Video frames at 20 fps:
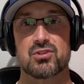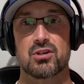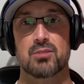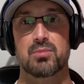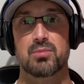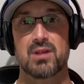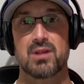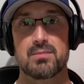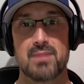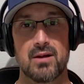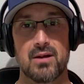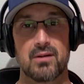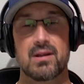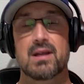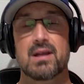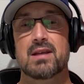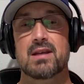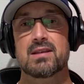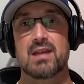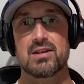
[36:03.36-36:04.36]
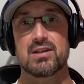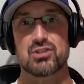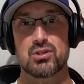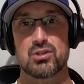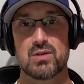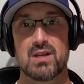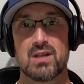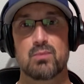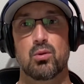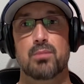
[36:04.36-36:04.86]
is starting to play better. Yes,
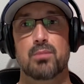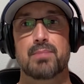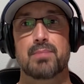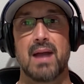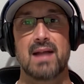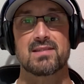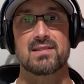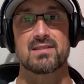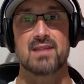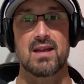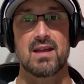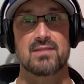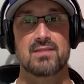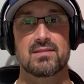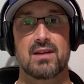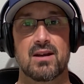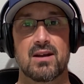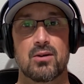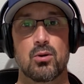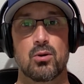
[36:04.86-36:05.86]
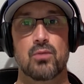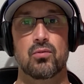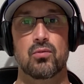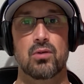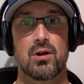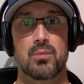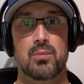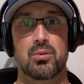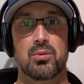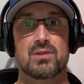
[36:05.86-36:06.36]
you need more bats in that entire
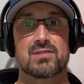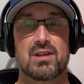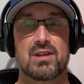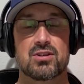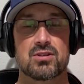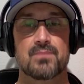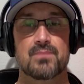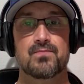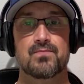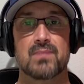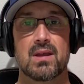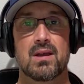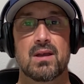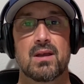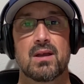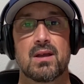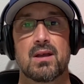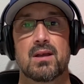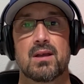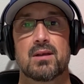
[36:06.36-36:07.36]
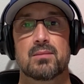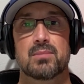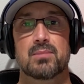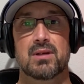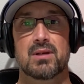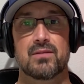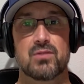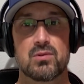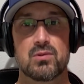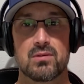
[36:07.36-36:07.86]
overall organization,
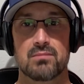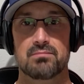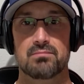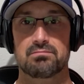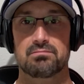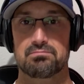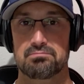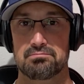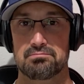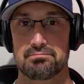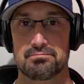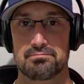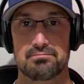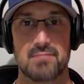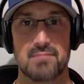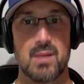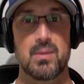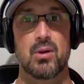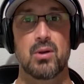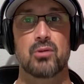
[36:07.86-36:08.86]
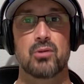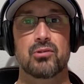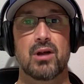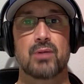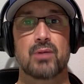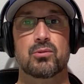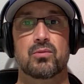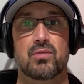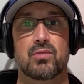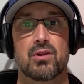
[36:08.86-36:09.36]
but if you can maybe
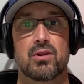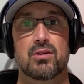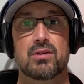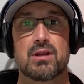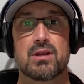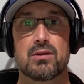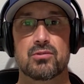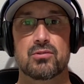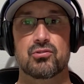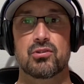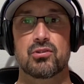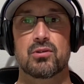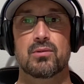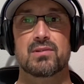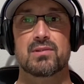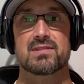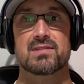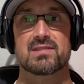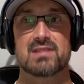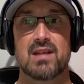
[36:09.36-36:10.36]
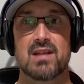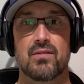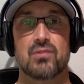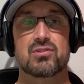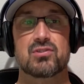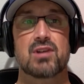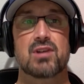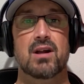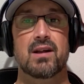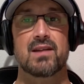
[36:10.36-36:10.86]
hold on to it for another year or two and see
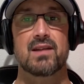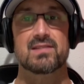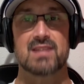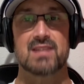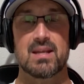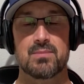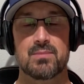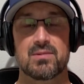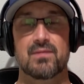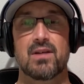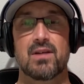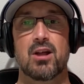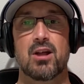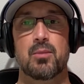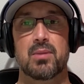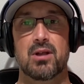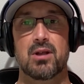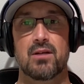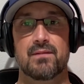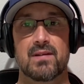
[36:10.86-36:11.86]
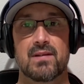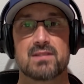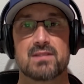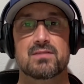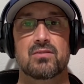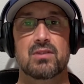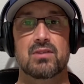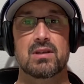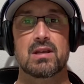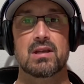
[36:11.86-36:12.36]
if those young guys keep developing
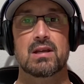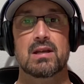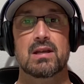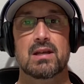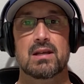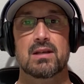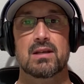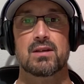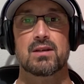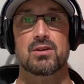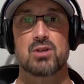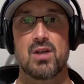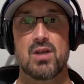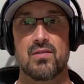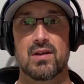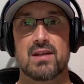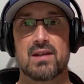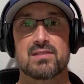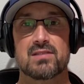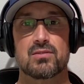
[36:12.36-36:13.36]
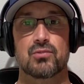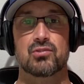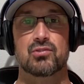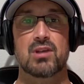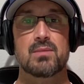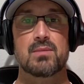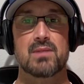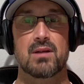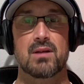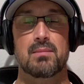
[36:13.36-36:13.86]
offensively, you have a nice
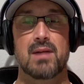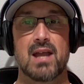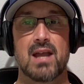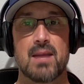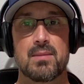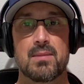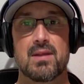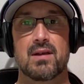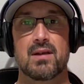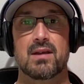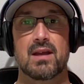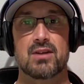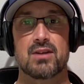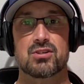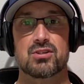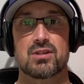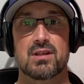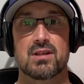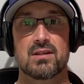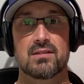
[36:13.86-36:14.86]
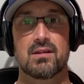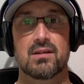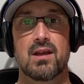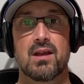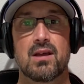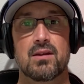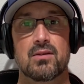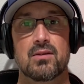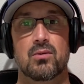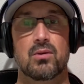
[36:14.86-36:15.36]
little team there in Miami that can actually
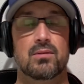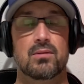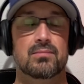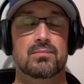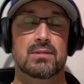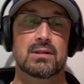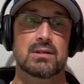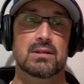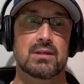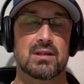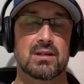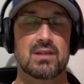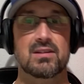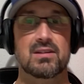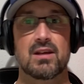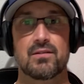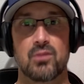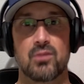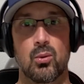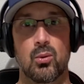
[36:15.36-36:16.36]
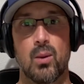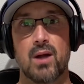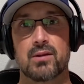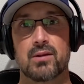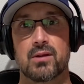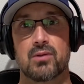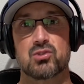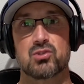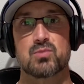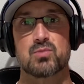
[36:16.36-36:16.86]
contend for a
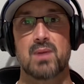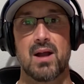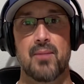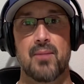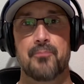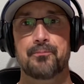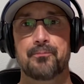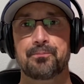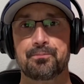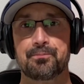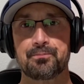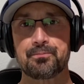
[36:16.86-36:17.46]
wild card spot.